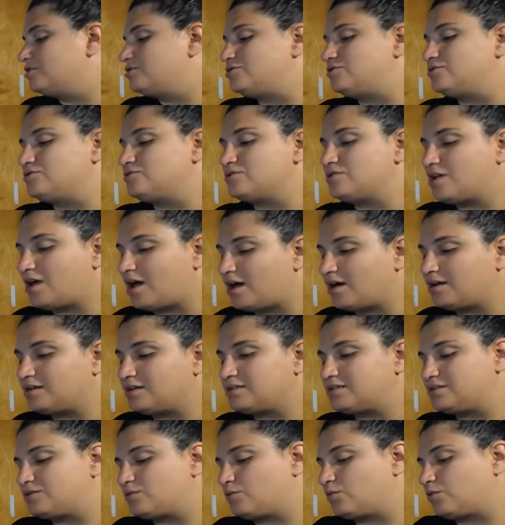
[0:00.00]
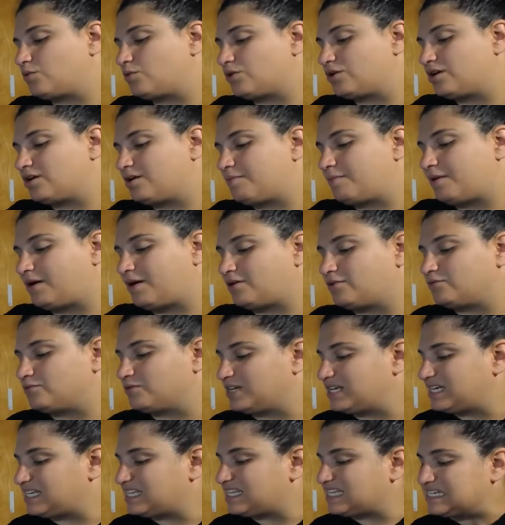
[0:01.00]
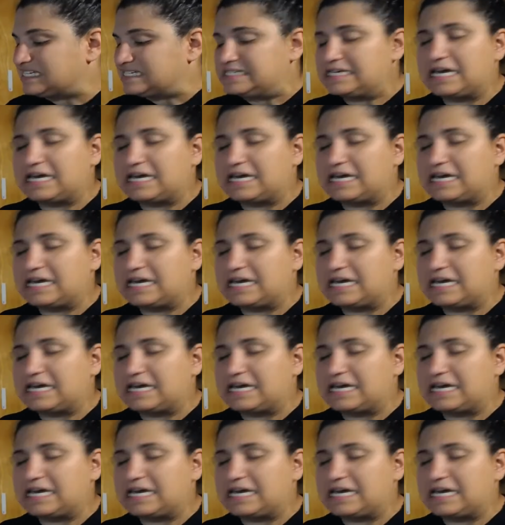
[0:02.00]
Do not worry about reading the